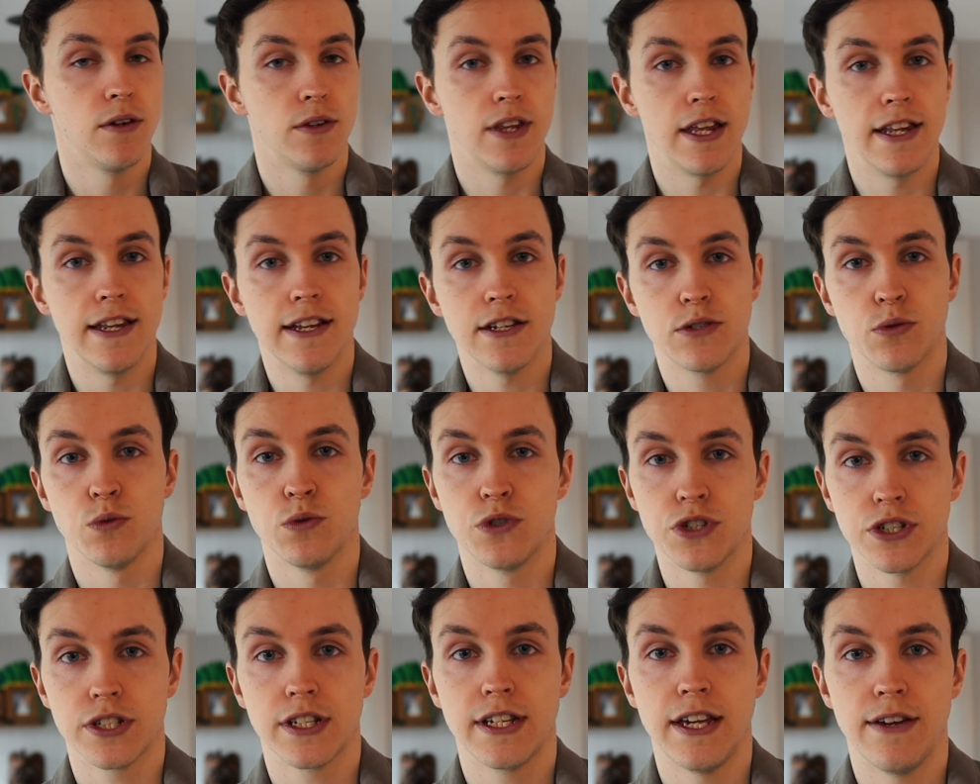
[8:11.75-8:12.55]
then this
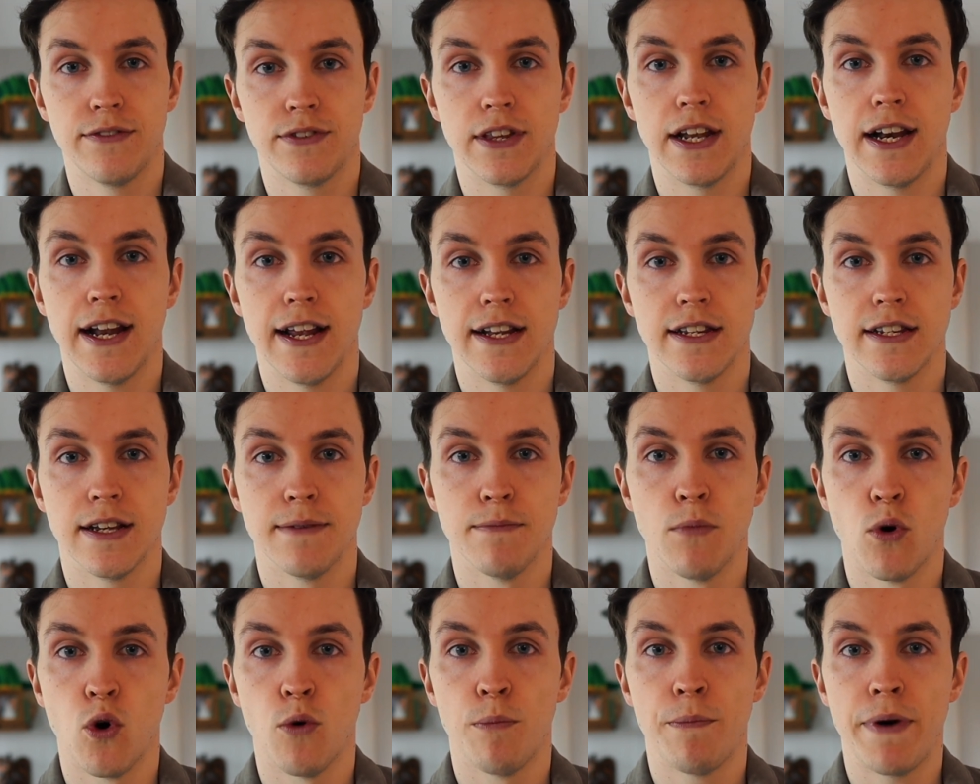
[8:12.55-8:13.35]
will just give the lender
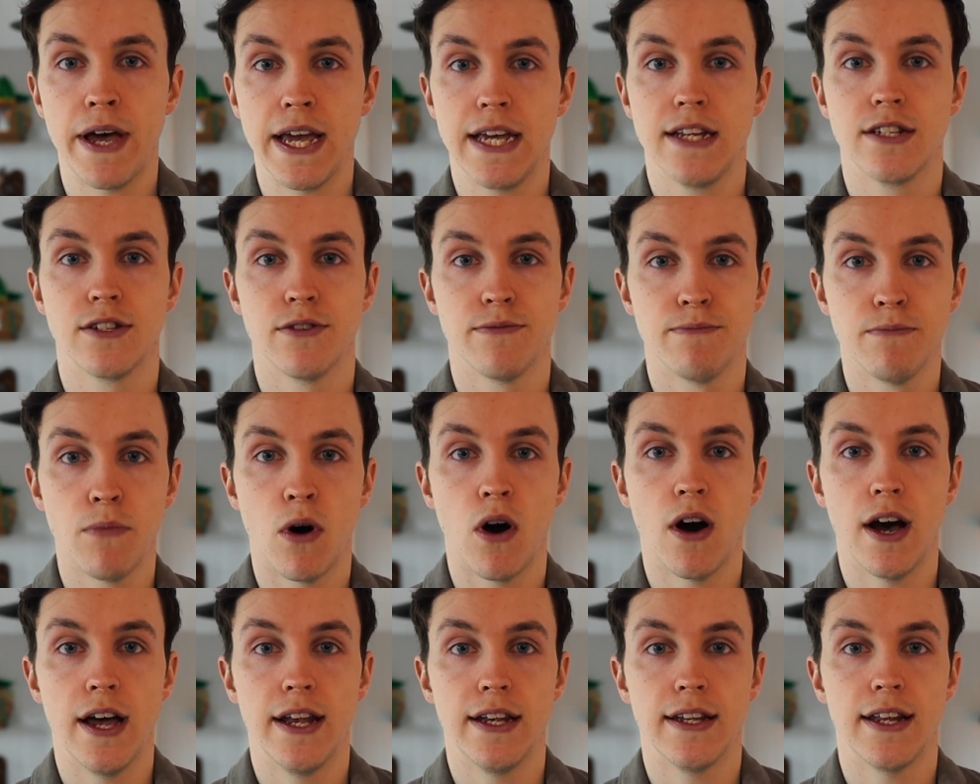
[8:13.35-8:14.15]
more peace of
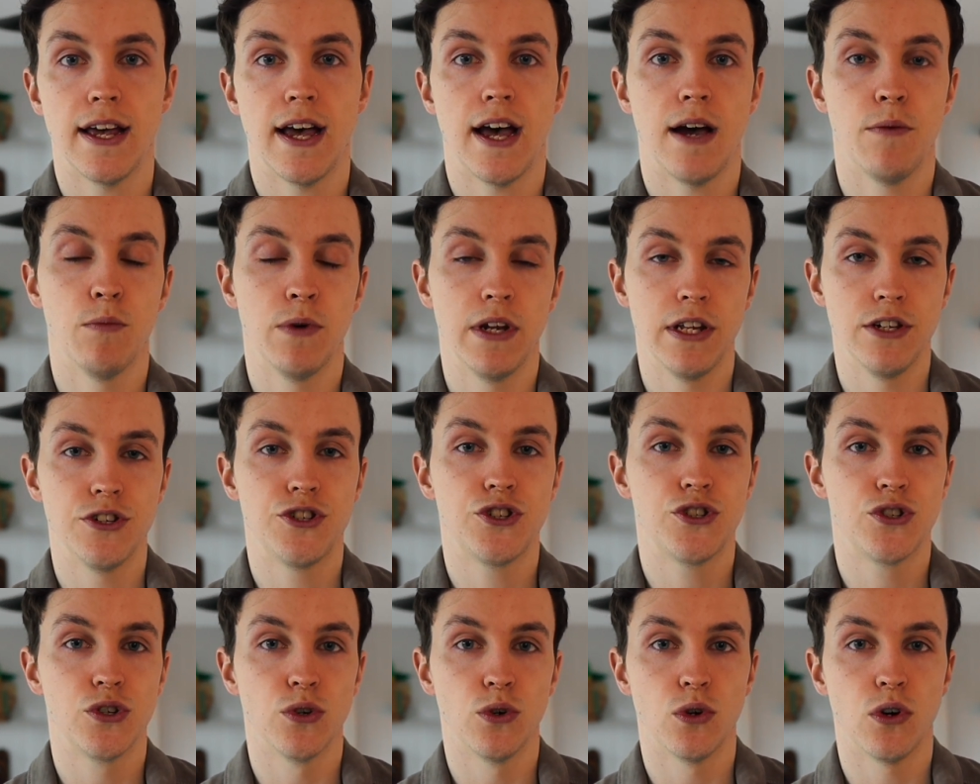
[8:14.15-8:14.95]
mind and will
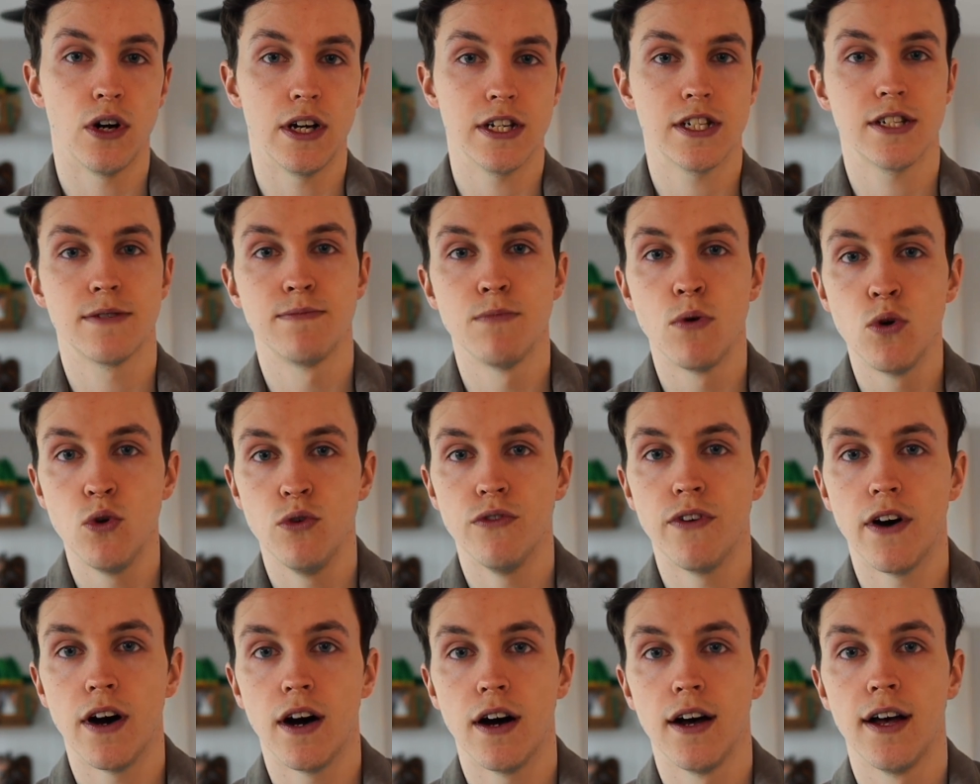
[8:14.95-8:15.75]
ensure a
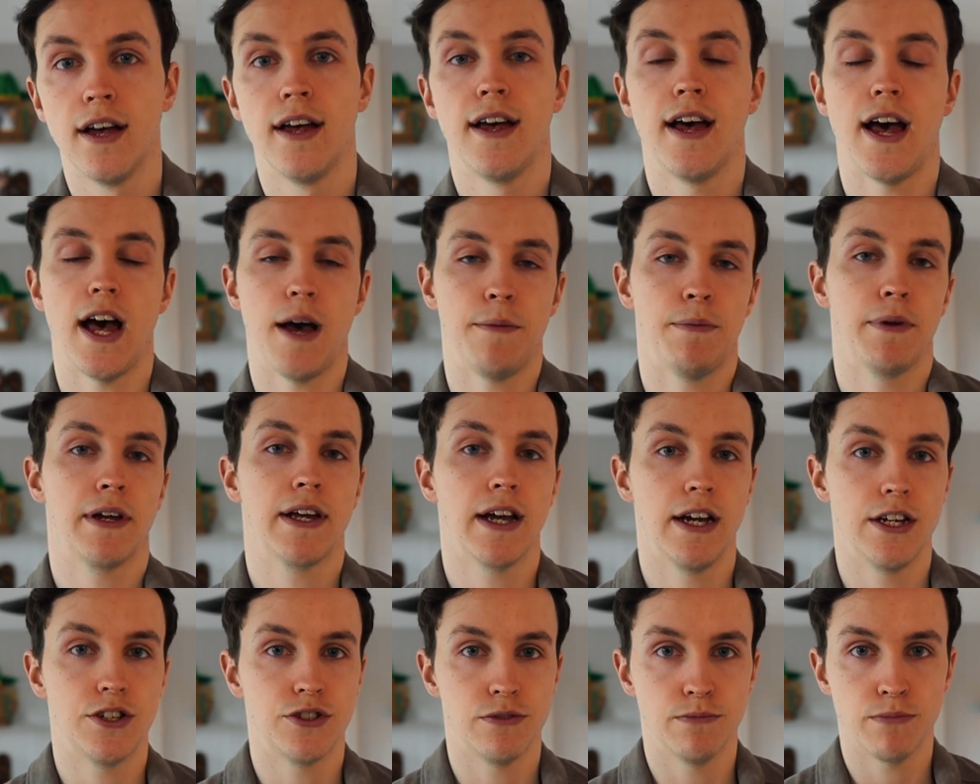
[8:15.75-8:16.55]
smoother
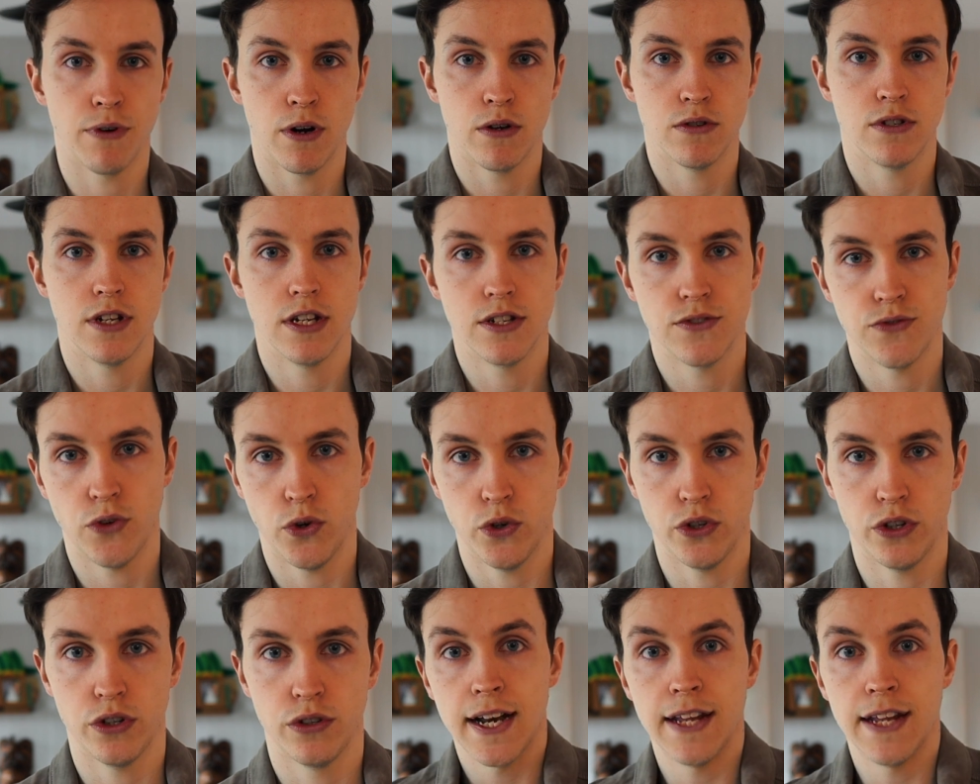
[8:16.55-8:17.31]
application process for you.